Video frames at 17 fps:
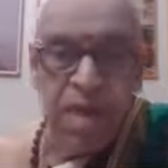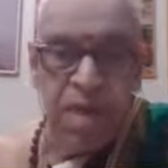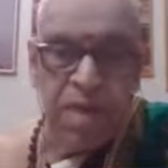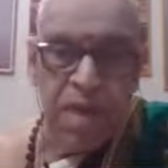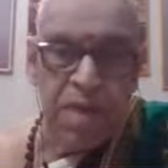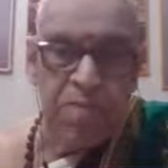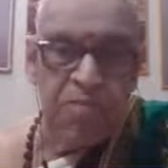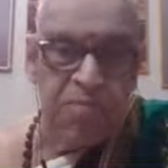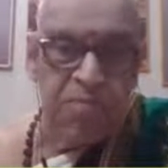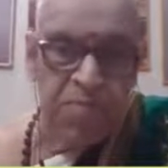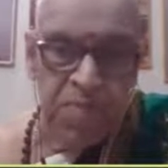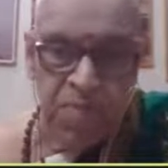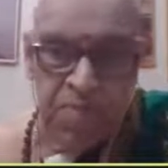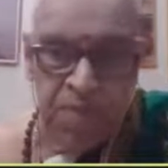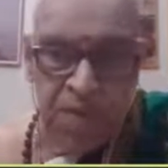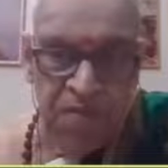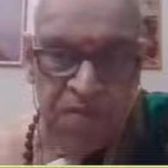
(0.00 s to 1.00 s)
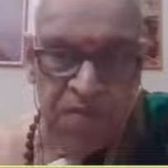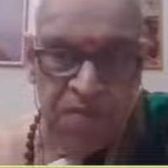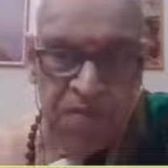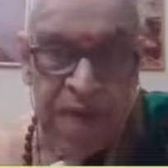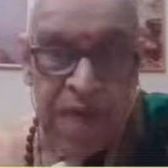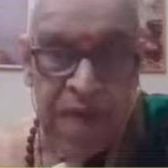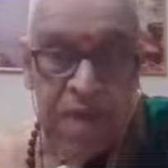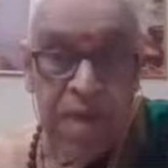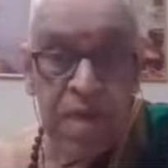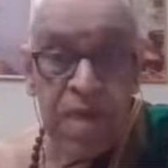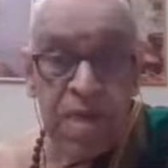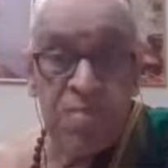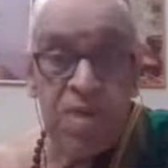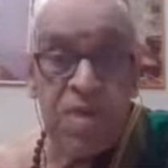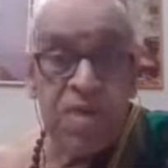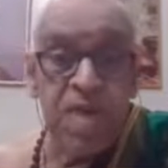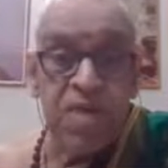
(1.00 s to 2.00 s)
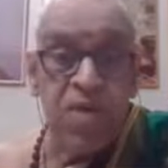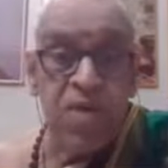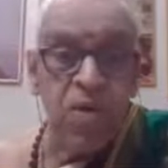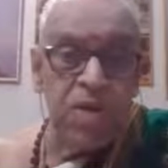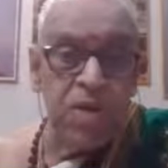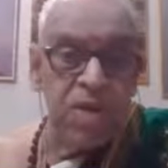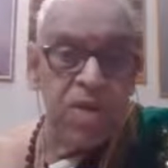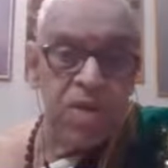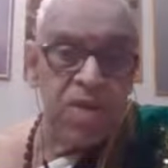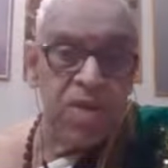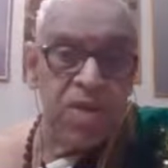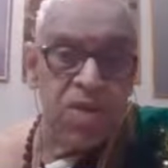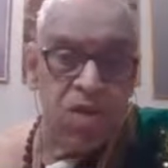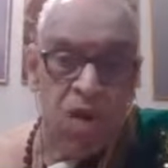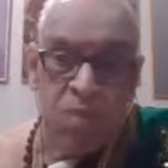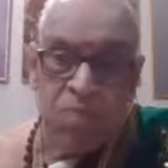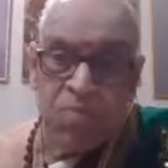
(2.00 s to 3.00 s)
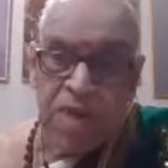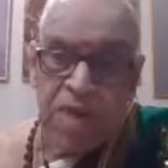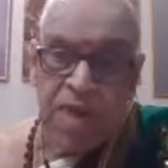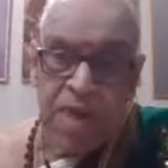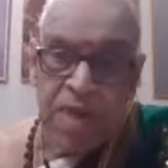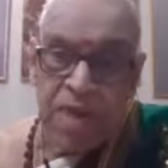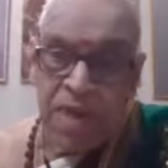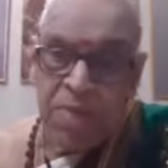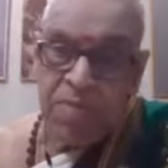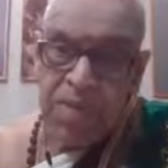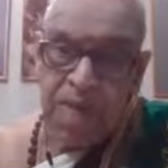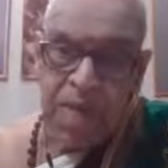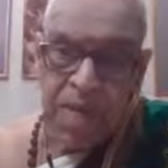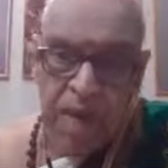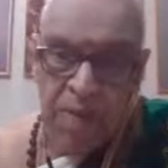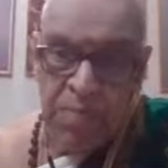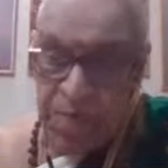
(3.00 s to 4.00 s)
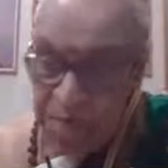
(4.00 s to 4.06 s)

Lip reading: they keep failing, but they don't drop their attempt. They keep